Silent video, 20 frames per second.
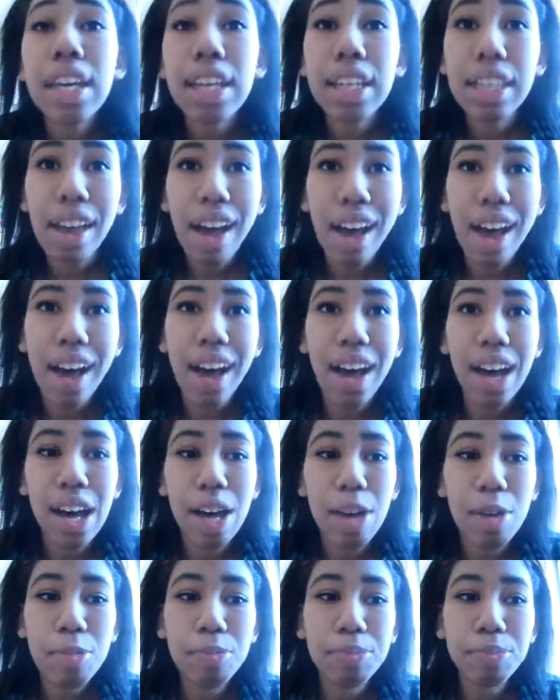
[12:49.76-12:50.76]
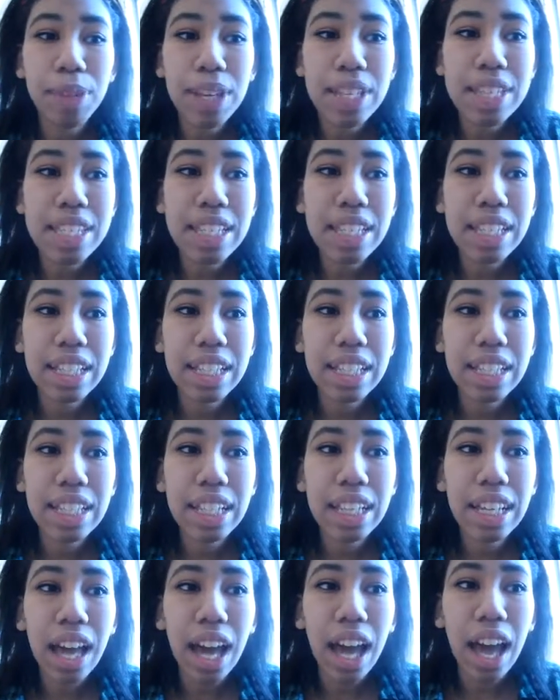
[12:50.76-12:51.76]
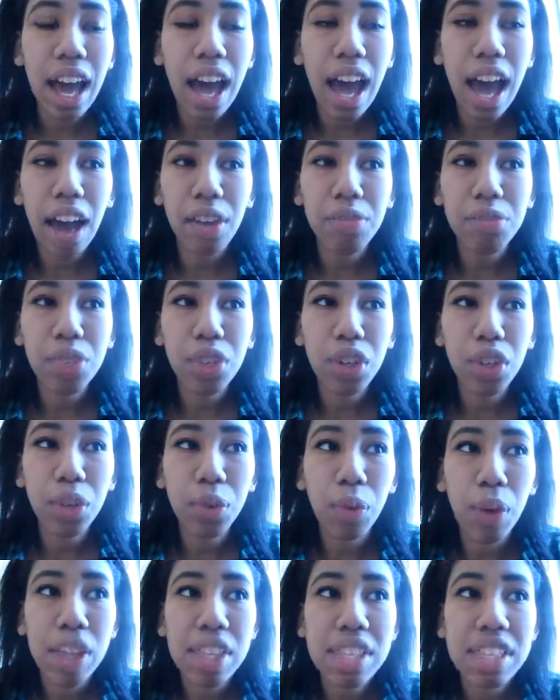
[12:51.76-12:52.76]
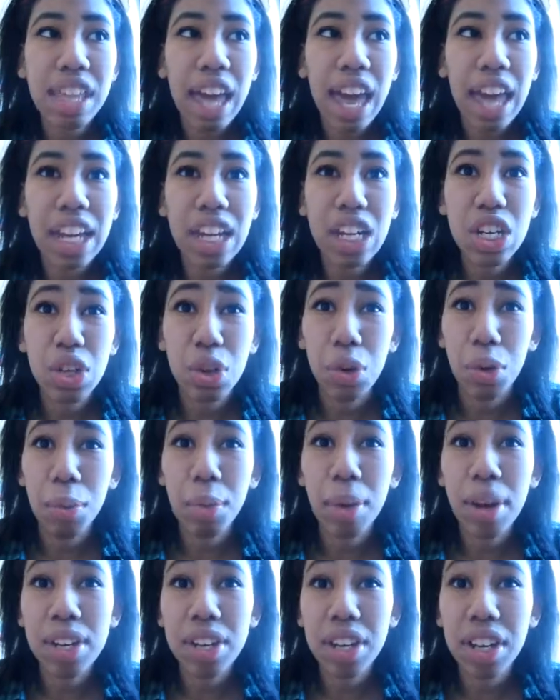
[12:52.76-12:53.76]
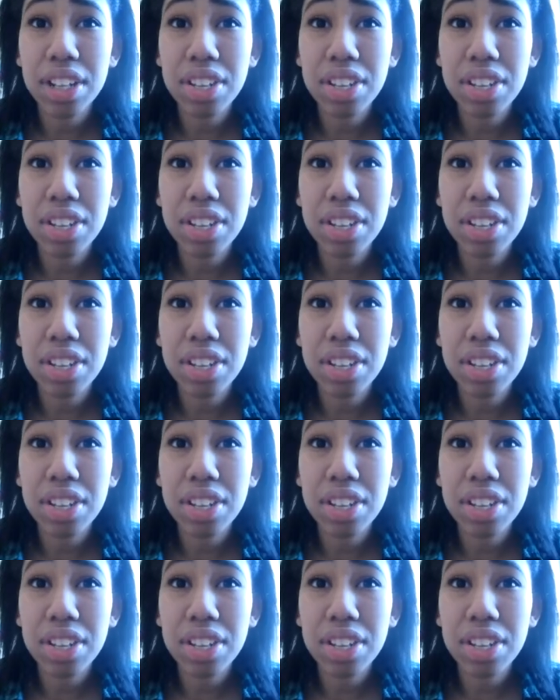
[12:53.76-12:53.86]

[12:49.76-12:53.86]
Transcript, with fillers: yeah, um, basically after Wednesday I didn't do much.